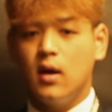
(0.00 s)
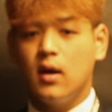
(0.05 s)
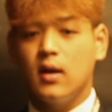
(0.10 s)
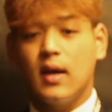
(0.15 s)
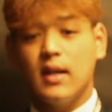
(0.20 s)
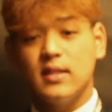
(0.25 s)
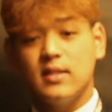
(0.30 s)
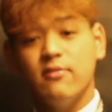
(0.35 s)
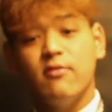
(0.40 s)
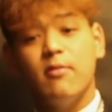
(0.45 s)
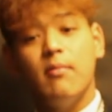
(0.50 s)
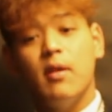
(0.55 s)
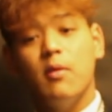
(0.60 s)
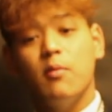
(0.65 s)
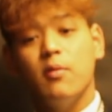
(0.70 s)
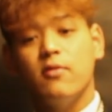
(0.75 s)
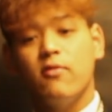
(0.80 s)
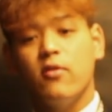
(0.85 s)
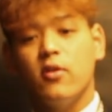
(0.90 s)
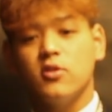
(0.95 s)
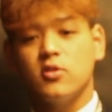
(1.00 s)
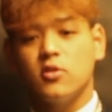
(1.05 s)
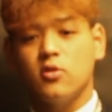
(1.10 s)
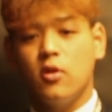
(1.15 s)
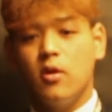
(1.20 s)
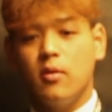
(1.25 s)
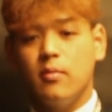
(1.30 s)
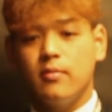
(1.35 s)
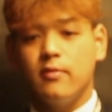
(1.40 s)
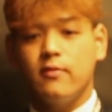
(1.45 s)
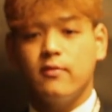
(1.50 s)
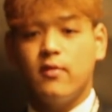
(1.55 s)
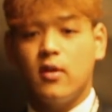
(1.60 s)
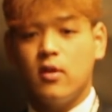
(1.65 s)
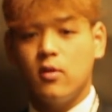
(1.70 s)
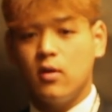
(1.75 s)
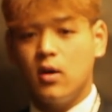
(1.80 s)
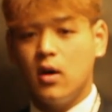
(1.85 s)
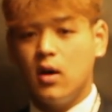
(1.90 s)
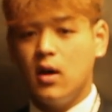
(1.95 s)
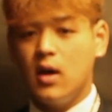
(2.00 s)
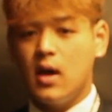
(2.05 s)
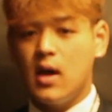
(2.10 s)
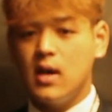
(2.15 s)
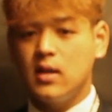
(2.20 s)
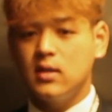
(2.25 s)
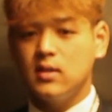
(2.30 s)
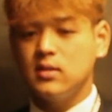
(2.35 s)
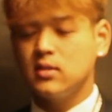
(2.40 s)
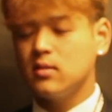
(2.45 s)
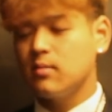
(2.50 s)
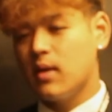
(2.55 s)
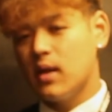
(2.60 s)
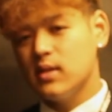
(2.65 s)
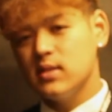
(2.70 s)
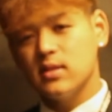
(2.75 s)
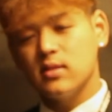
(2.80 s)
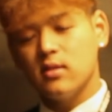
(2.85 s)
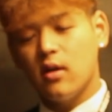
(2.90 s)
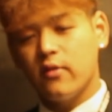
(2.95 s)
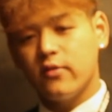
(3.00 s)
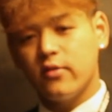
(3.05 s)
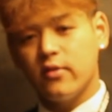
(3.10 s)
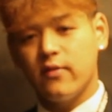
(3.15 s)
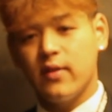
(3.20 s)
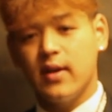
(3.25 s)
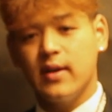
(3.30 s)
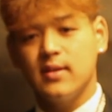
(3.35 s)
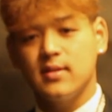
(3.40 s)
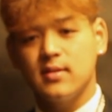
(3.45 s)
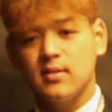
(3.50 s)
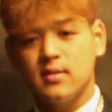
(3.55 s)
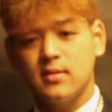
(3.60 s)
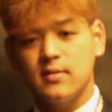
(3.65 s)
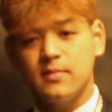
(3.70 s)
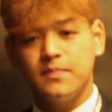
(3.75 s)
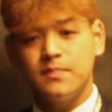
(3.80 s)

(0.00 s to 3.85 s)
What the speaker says: getting familiar with Photoshop, Final Cut and in some cases After Effects.